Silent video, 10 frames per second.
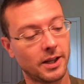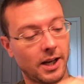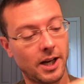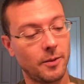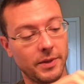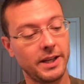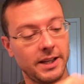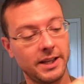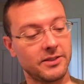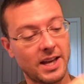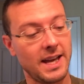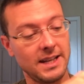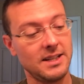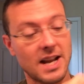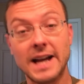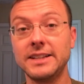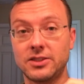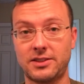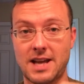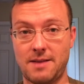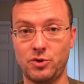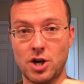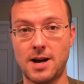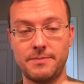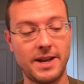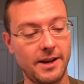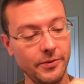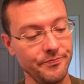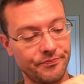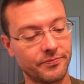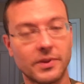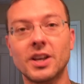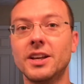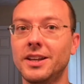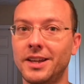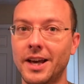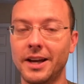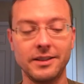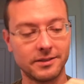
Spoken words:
It is a nighttime job now. Yay.